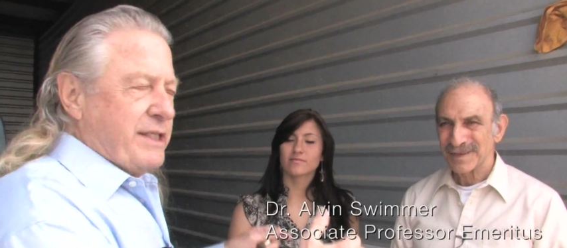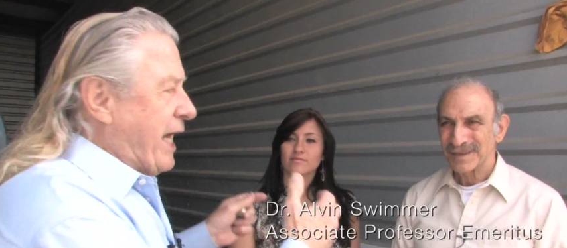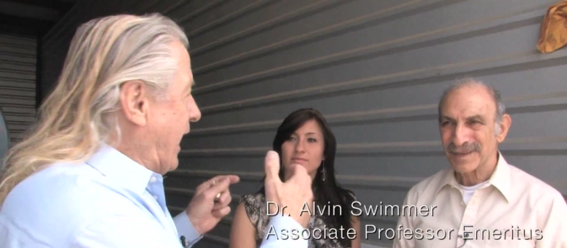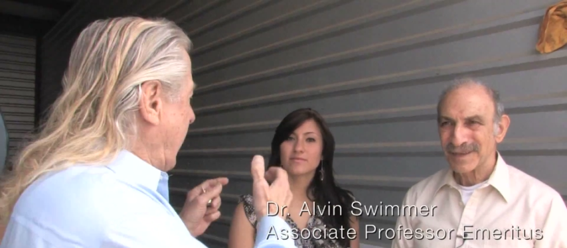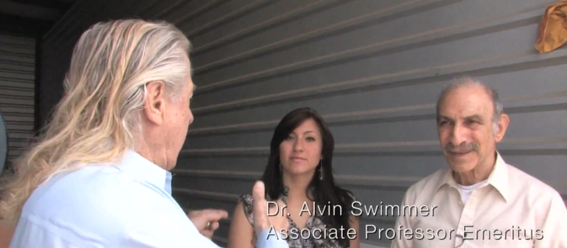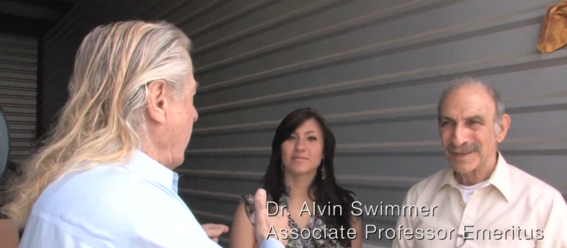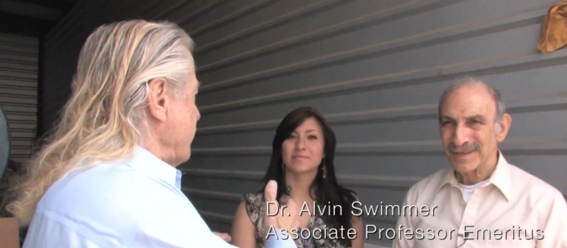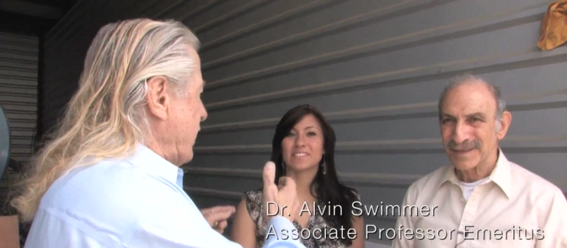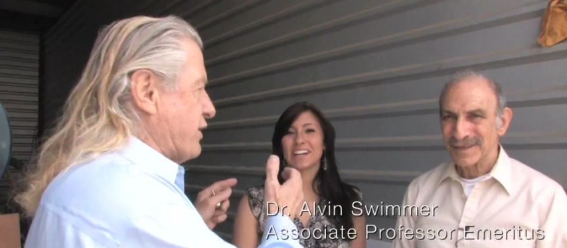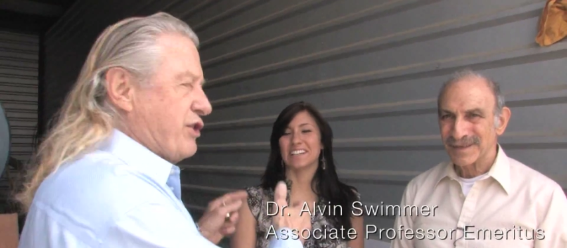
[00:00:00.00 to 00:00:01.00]
Speaker 1: is Diane.
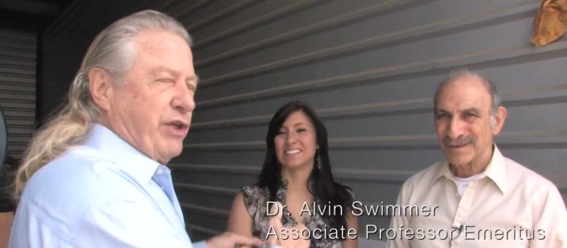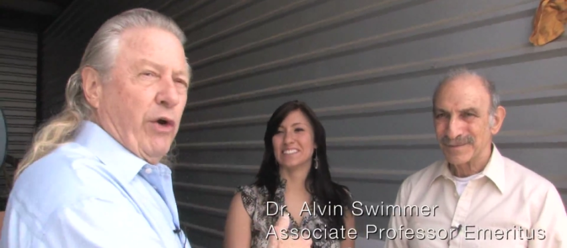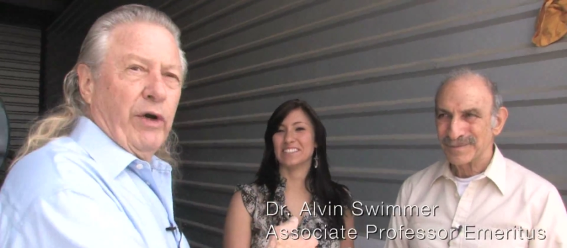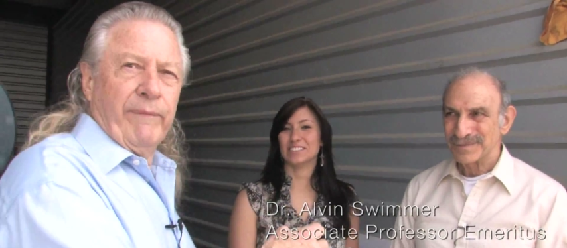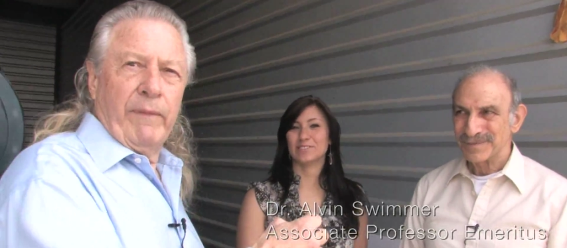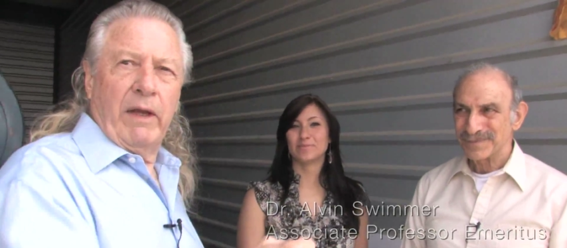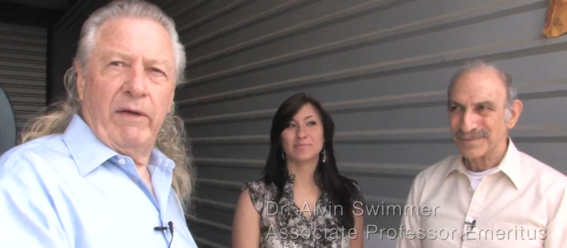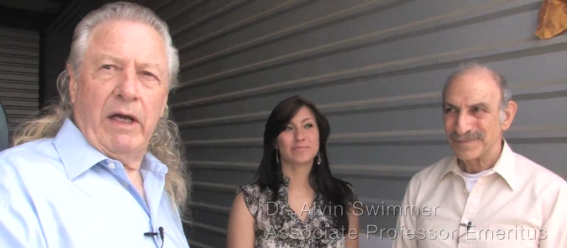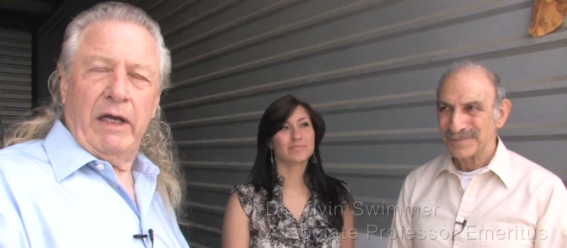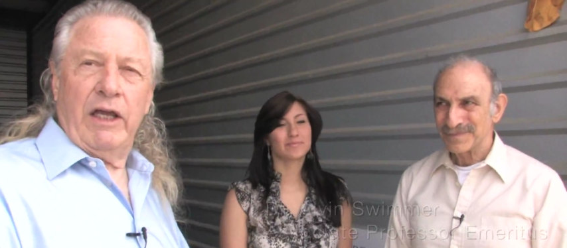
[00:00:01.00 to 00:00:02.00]
She's a student
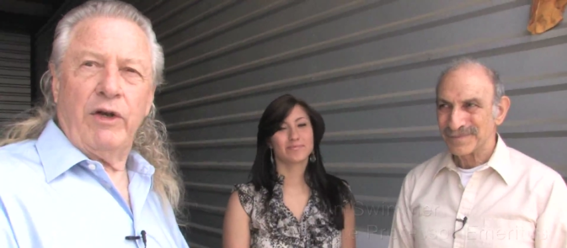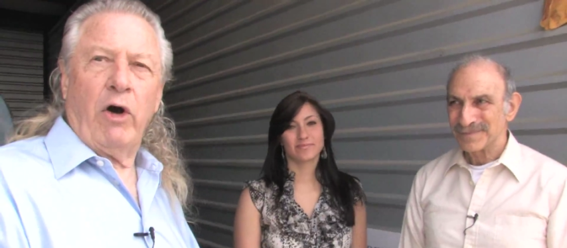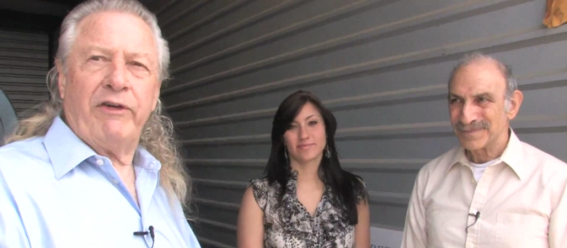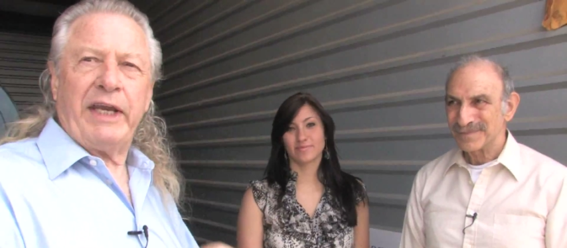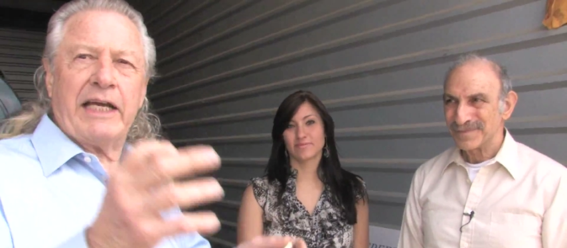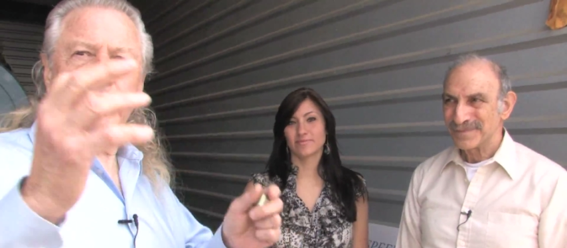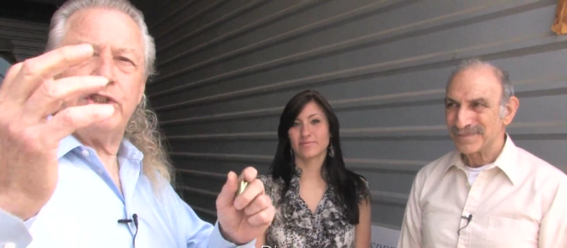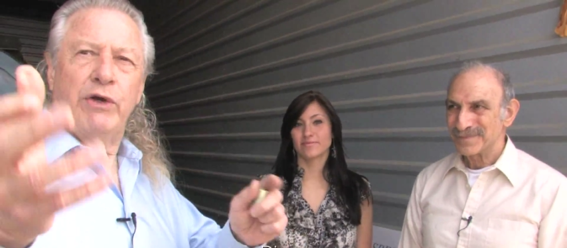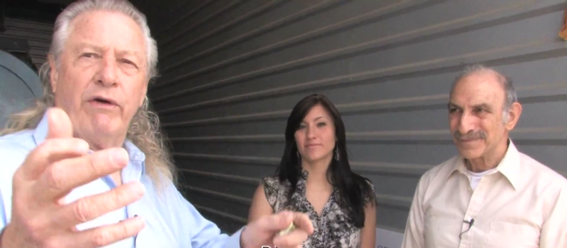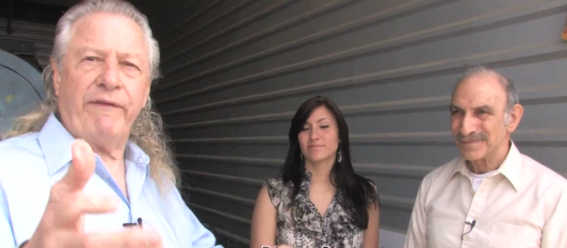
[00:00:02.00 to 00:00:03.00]
at North
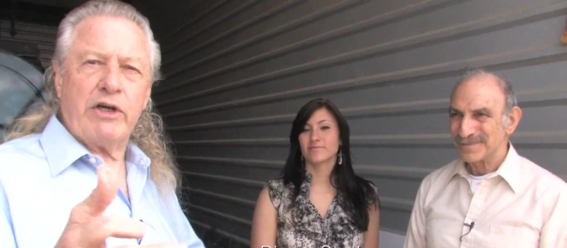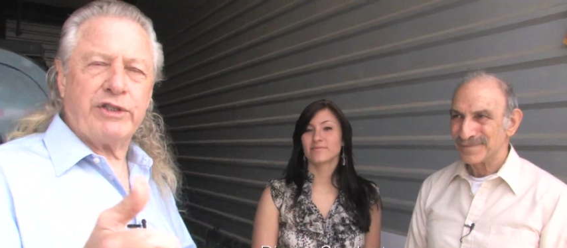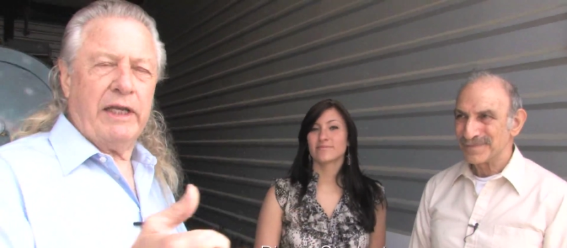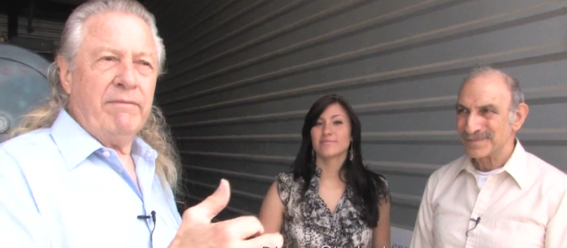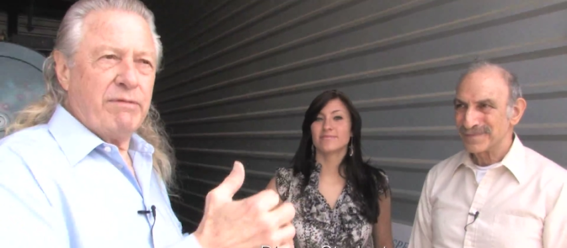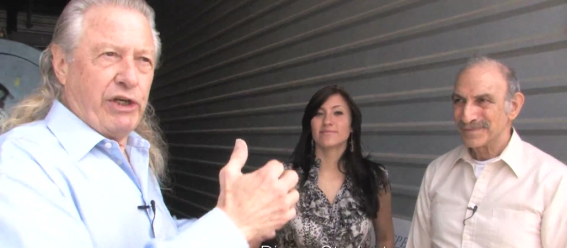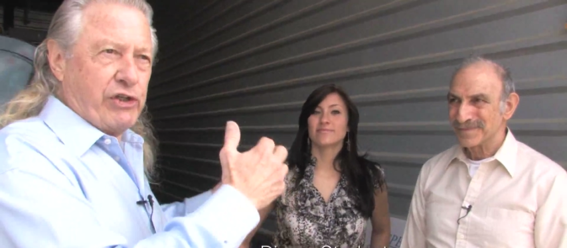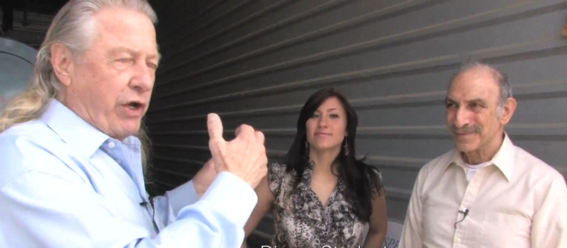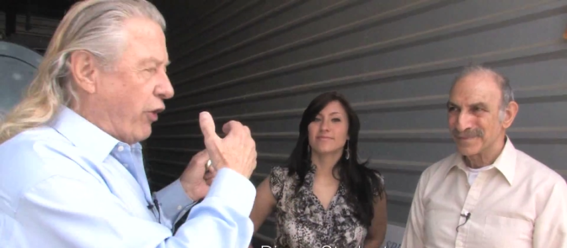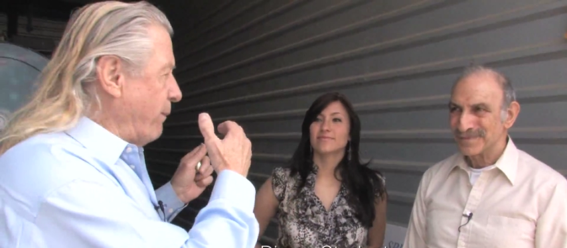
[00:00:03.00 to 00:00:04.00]
Texas University.
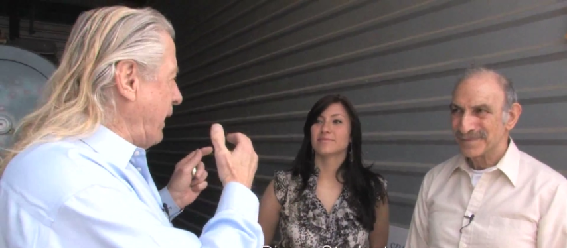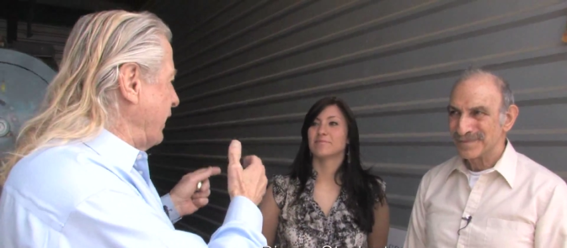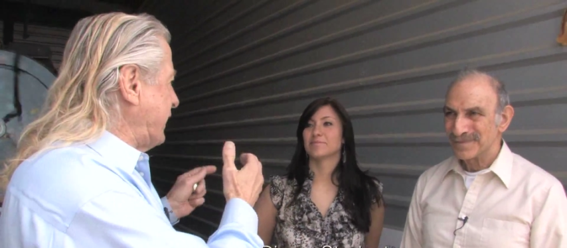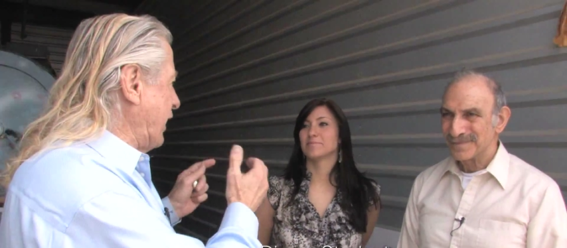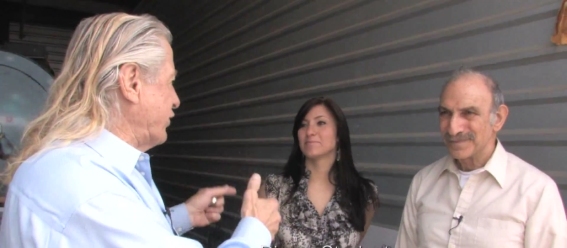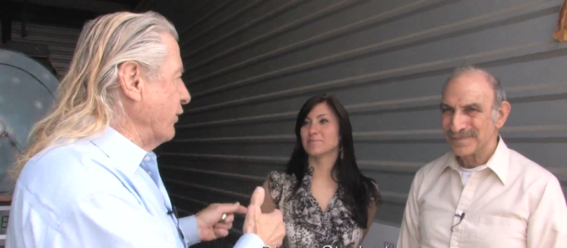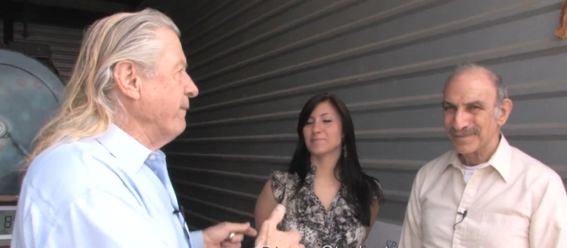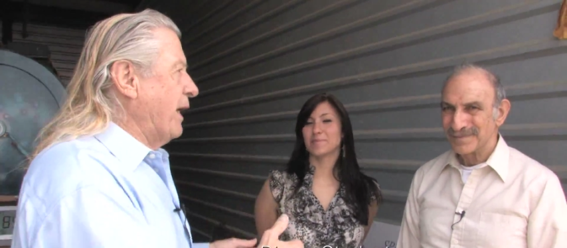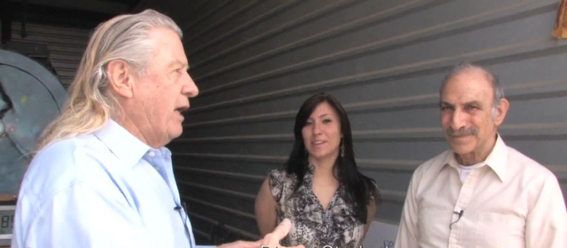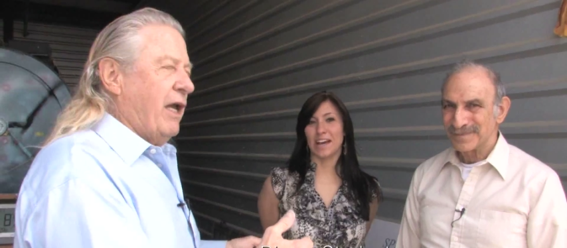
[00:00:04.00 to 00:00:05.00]
She's going to be a teacher,
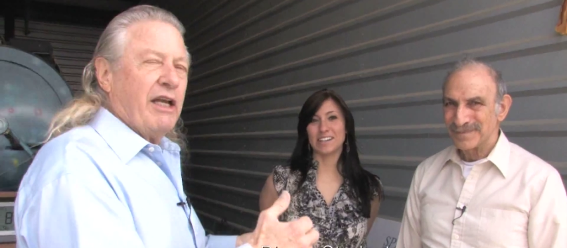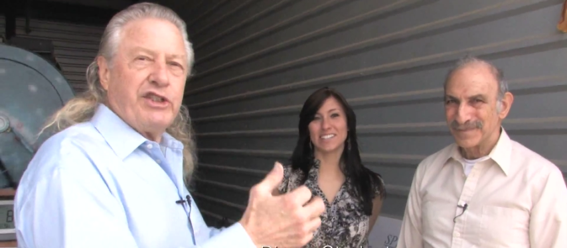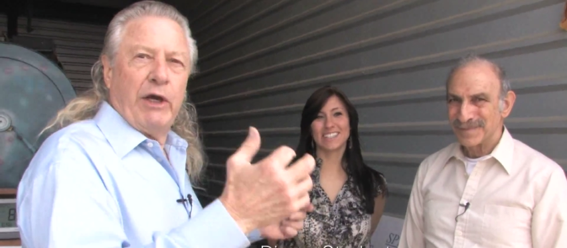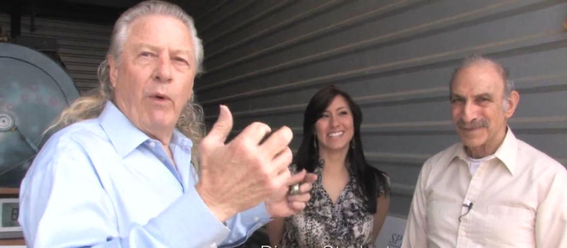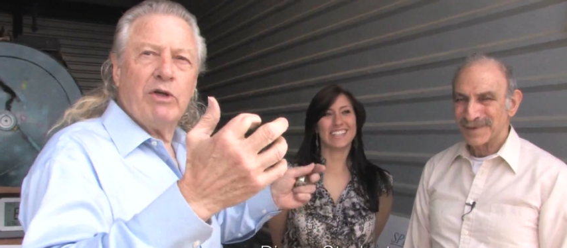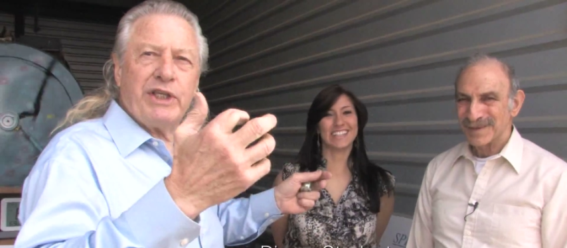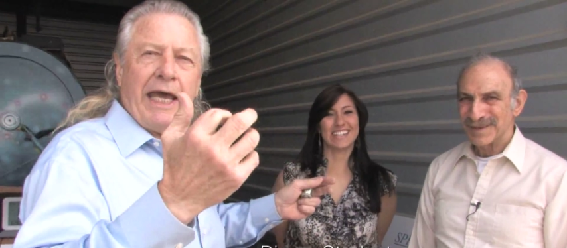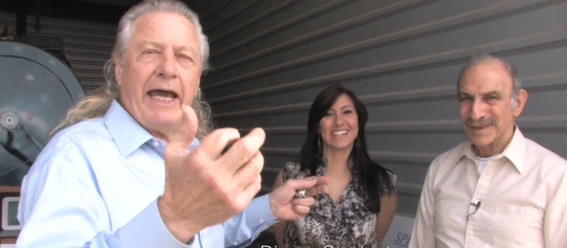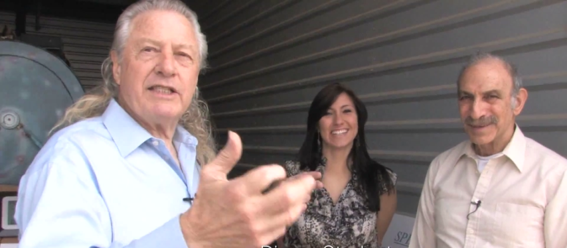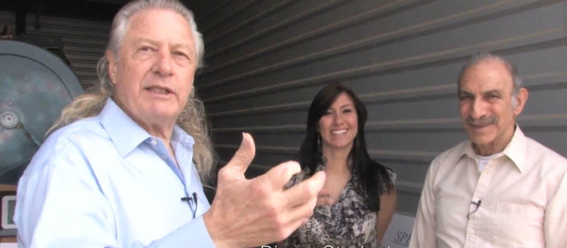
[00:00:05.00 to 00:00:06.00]
and she wants to
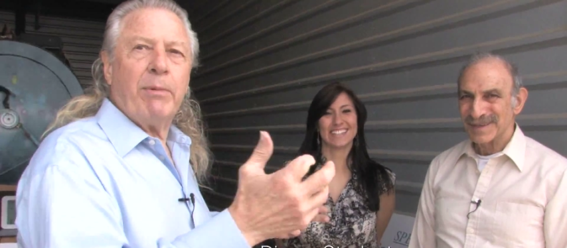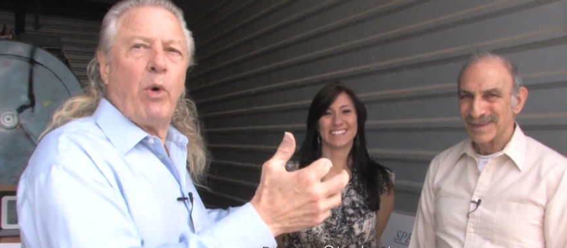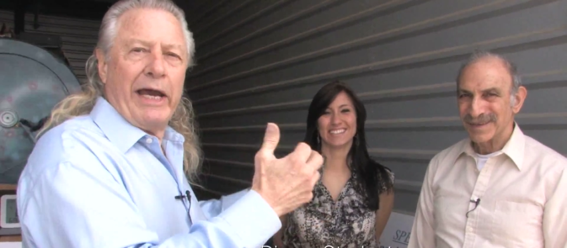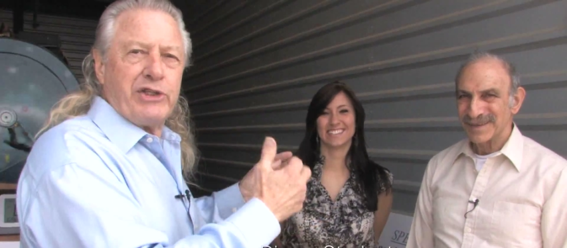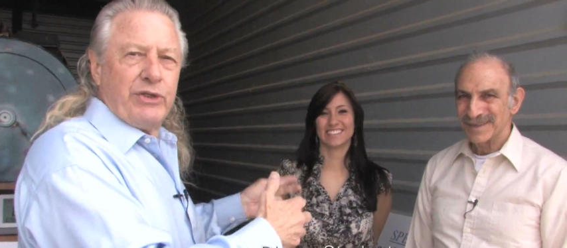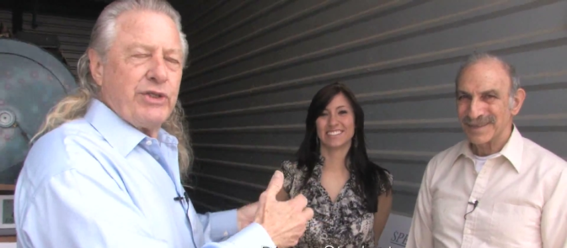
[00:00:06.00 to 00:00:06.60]
ask some questions.